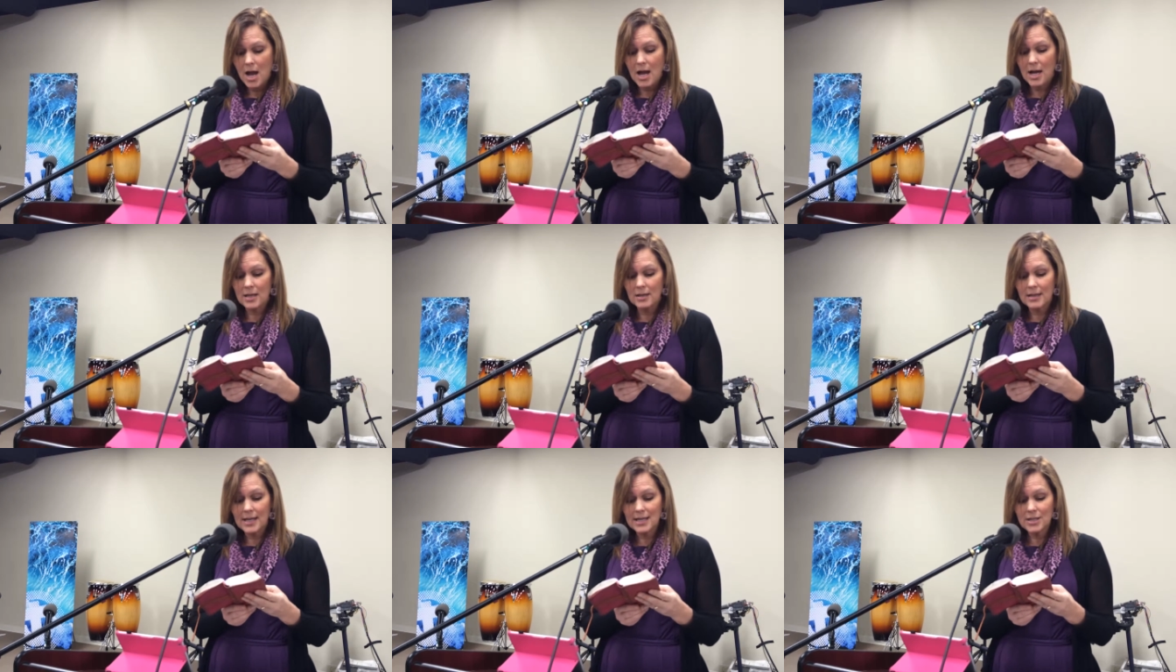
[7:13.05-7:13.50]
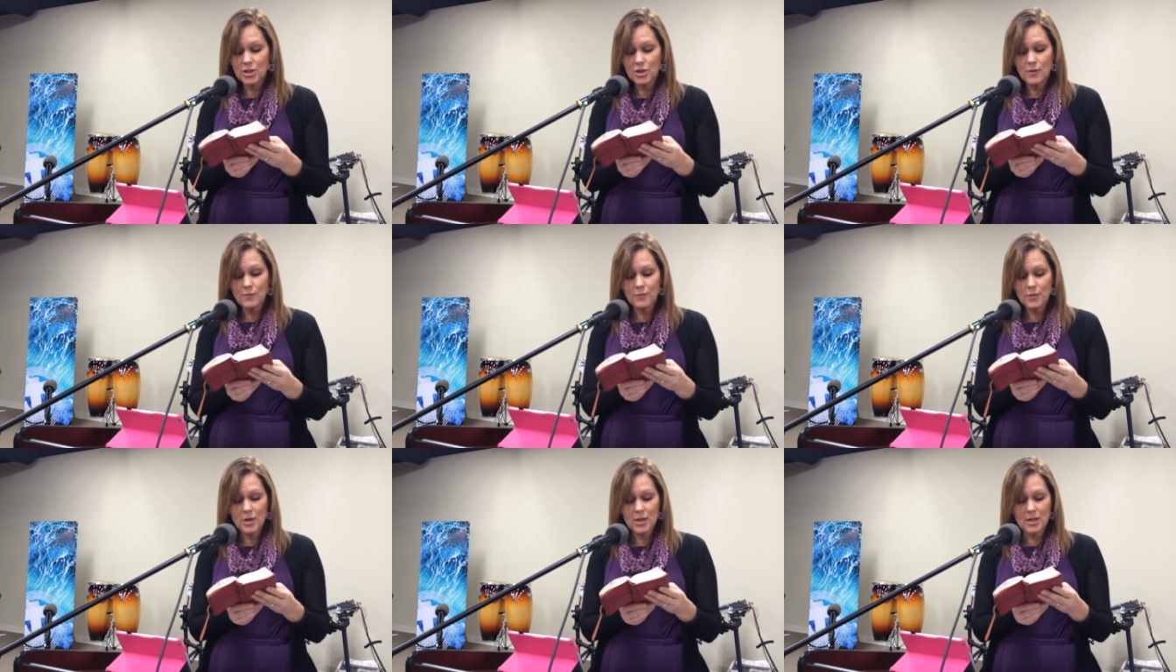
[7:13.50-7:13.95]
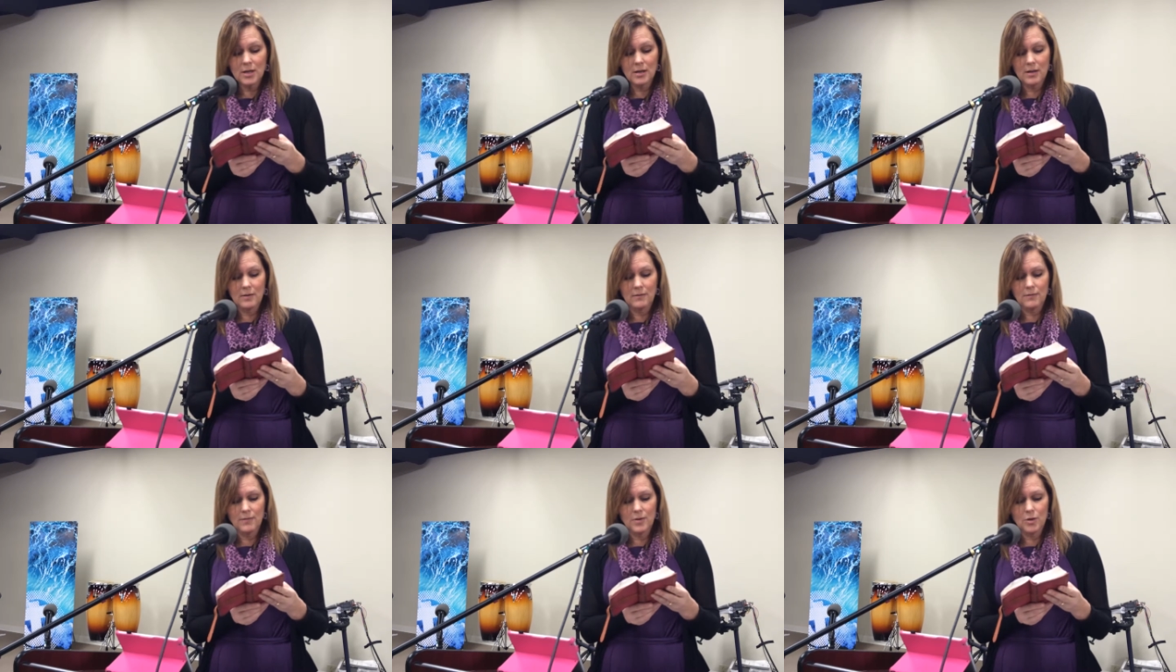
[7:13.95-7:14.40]
unless you
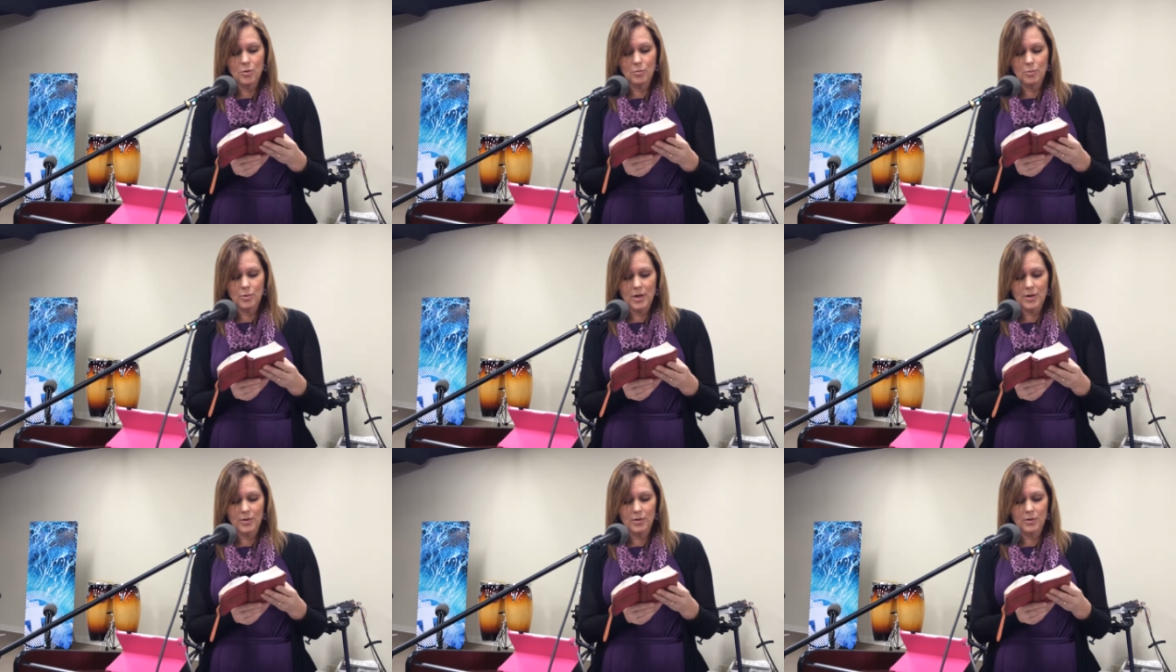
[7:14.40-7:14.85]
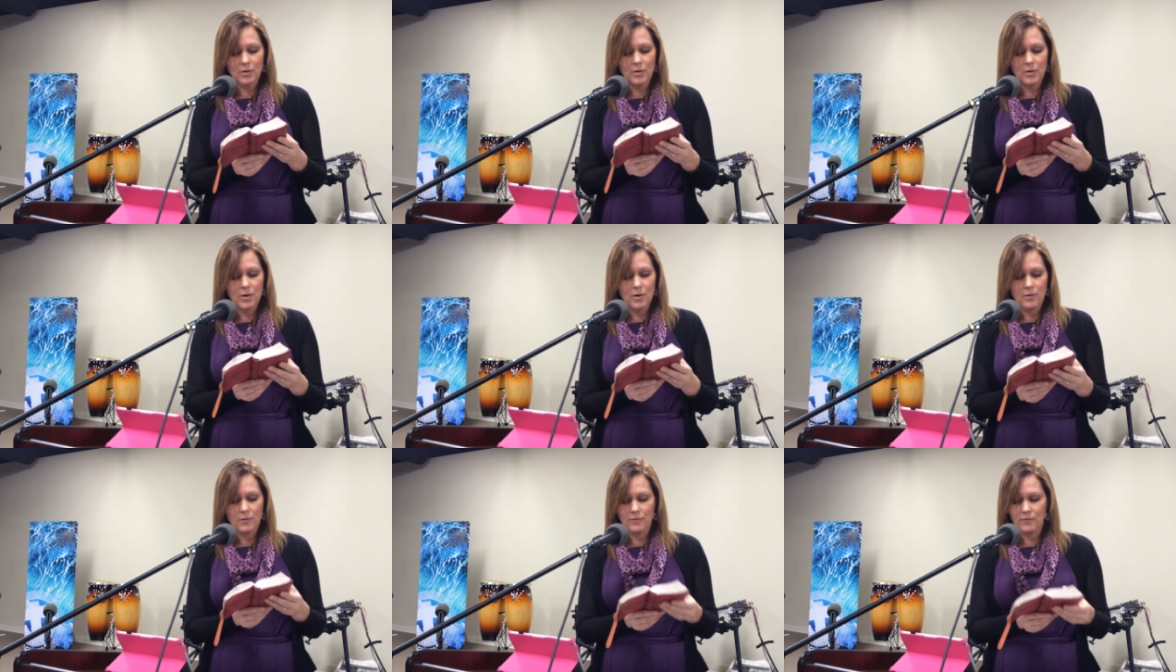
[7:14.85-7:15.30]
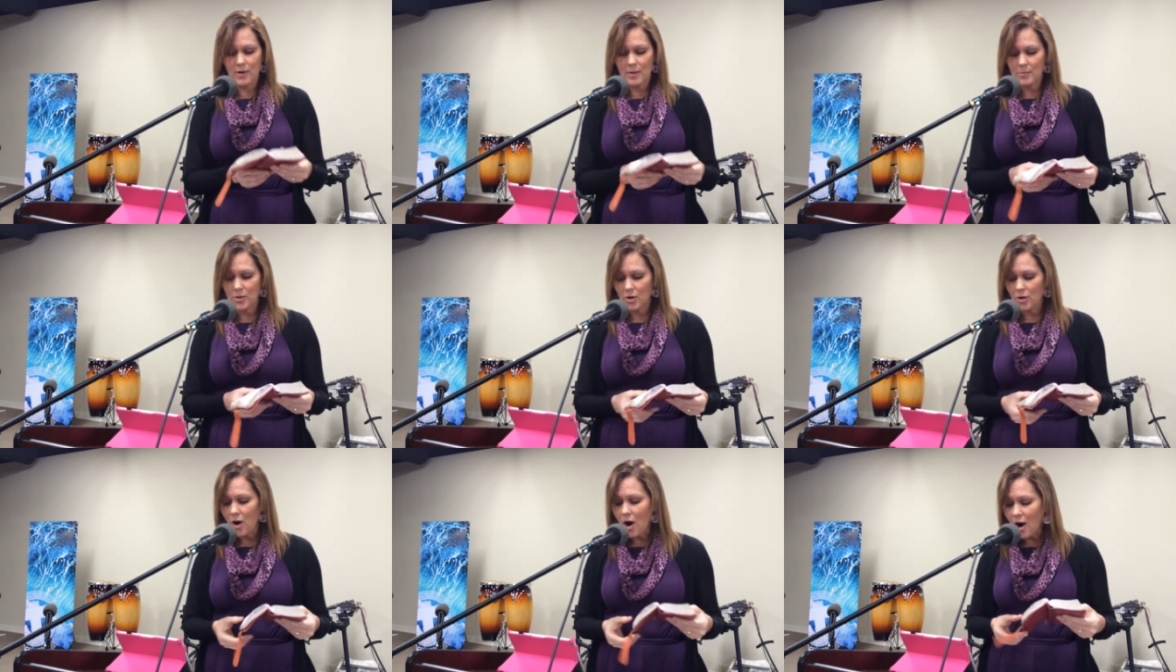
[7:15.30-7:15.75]
forgive your brother
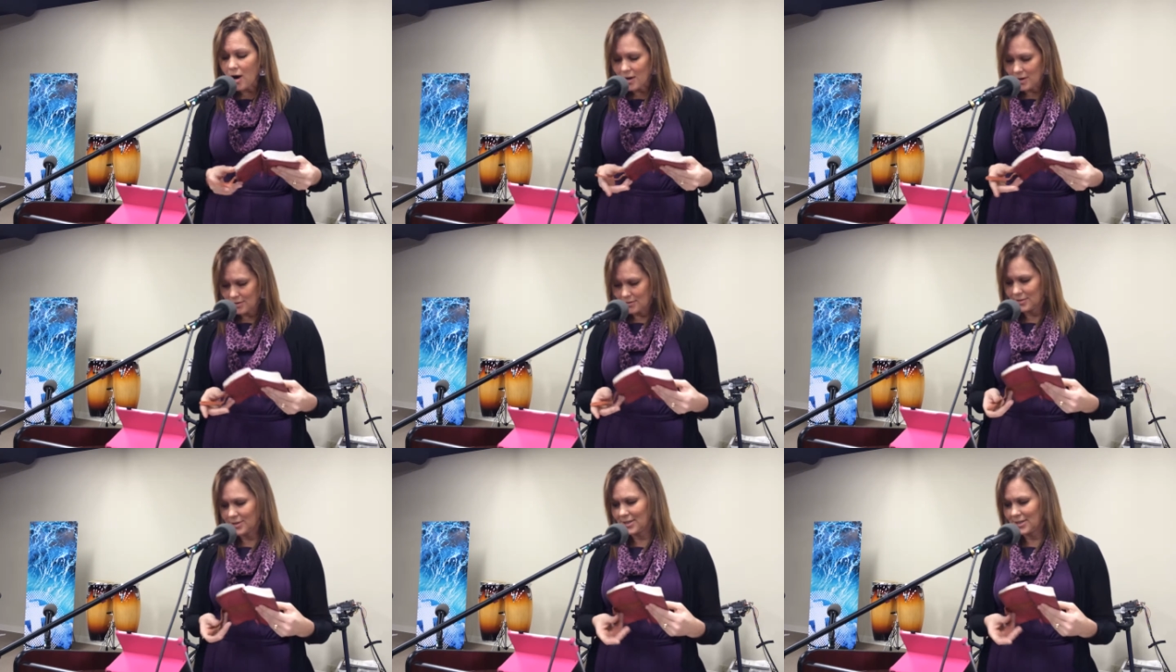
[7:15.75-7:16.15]
from your heart.